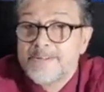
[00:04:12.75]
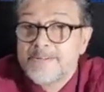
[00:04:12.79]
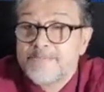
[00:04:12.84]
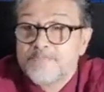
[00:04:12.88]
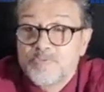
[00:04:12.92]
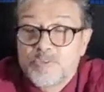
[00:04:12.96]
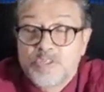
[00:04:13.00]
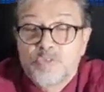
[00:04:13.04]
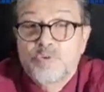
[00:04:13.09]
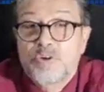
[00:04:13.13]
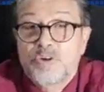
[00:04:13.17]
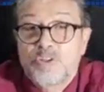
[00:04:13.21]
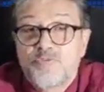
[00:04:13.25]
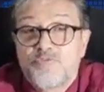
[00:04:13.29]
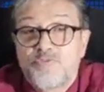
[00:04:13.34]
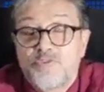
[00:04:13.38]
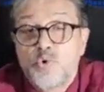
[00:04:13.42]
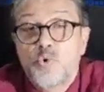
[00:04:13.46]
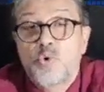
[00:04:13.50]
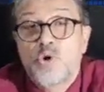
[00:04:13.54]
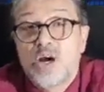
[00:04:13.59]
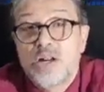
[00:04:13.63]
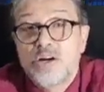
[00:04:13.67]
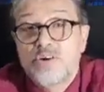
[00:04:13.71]
this is one of the
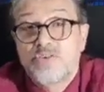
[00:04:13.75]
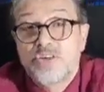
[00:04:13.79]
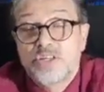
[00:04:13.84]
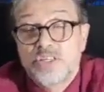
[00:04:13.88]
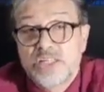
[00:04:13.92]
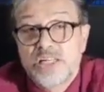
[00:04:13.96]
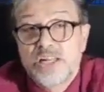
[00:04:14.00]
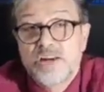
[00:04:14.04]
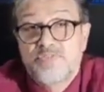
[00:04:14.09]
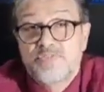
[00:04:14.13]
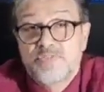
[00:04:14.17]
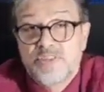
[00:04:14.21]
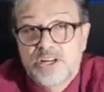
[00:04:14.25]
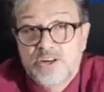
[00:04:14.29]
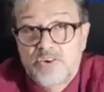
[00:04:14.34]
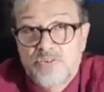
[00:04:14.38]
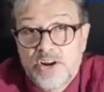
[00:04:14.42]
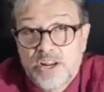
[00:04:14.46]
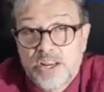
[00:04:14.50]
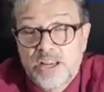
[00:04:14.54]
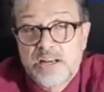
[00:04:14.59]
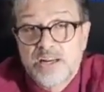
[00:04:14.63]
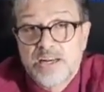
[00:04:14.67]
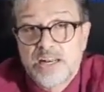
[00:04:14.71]
few countries left that
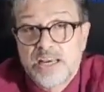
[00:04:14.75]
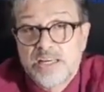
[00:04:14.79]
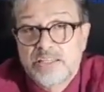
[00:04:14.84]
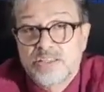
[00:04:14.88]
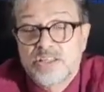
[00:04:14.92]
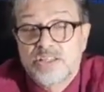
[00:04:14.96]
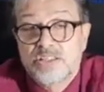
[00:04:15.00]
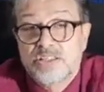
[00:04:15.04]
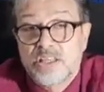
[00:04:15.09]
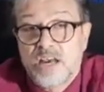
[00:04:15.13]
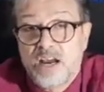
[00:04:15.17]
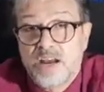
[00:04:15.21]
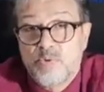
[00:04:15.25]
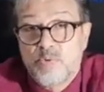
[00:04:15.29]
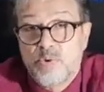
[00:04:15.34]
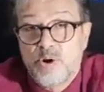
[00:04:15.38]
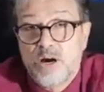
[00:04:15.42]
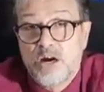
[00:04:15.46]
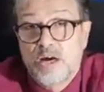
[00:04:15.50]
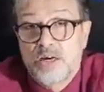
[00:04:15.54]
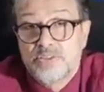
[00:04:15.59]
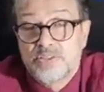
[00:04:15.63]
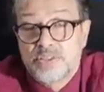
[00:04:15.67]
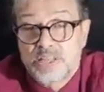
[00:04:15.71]
recognizes
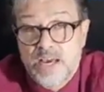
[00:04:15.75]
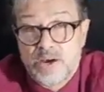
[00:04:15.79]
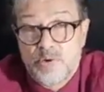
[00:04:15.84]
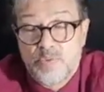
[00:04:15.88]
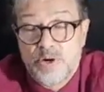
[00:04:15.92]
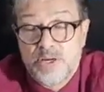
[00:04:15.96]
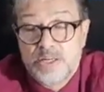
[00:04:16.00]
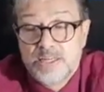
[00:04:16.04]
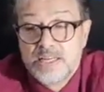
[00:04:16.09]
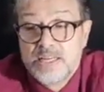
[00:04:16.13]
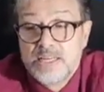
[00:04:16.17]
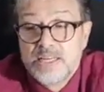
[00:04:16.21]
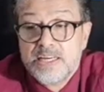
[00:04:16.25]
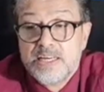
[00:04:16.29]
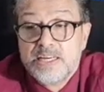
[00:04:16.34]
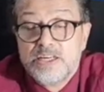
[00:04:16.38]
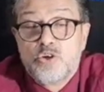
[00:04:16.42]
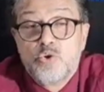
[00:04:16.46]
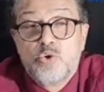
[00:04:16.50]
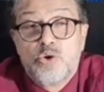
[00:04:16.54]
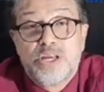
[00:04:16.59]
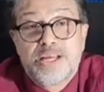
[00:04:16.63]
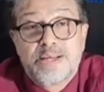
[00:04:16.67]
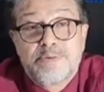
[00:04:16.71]
Taiwan,
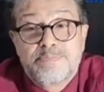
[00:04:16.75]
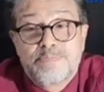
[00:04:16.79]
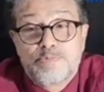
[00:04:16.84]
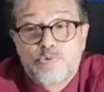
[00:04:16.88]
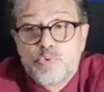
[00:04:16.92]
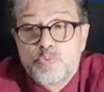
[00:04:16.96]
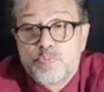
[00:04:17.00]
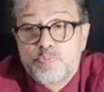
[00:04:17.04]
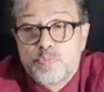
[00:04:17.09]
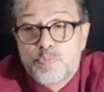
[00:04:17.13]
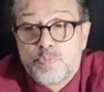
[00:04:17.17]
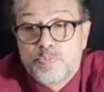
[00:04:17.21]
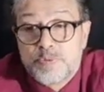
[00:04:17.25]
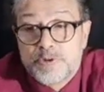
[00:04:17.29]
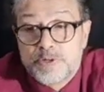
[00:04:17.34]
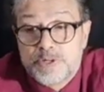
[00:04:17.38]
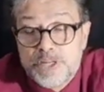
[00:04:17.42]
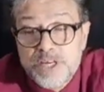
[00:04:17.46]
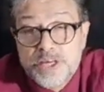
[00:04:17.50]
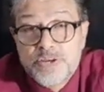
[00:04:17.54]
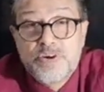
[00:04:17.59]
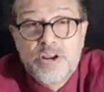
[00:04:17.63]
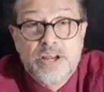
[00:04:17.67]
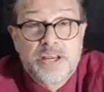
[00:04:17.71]
to
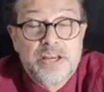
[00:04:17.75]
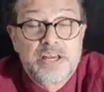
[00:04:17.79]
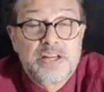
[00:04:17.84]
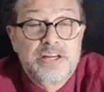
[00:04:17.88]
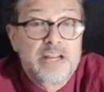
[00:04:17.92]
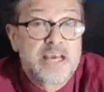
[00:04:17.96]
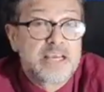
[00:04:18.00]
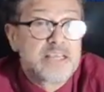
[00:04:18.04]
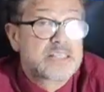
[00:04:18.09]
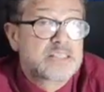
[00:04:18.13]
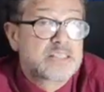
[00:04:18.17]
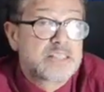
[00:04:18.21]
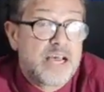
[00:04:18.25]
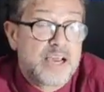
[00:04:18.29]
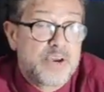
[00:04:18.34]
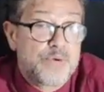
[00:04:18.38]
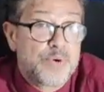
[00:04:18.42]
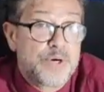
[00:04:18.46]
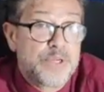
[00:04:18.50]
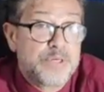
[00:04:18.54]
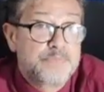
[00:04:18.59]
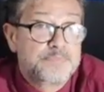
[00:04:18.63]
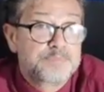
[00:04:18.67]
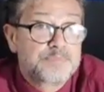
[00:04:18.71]
de-recognize
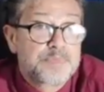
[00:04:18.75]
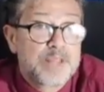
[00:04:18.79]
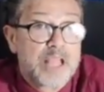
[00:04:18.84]
Taiwan.